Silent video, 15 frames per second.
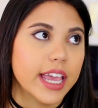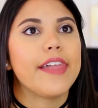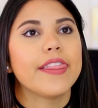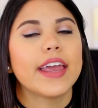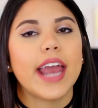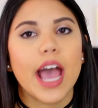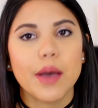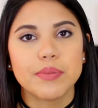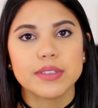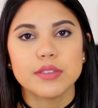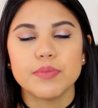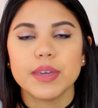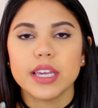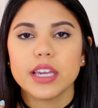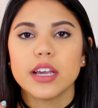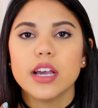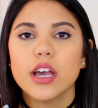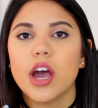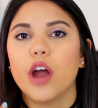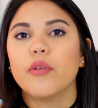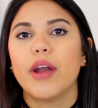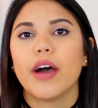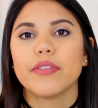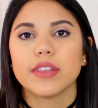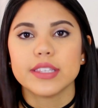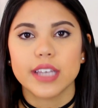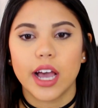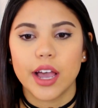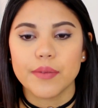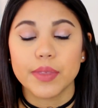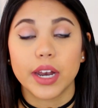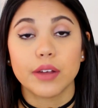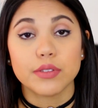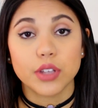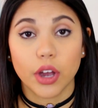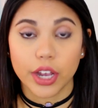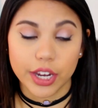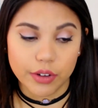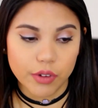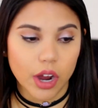And that happened to be around the time that I was talking to